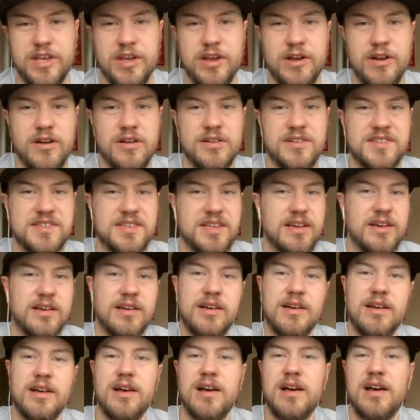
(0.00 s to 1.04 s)
years,
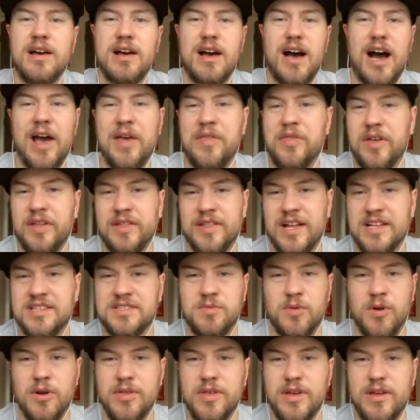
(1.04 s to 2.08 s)
I think
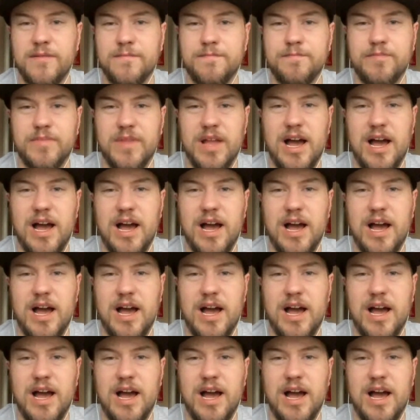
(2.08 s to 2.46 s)
that's worth it.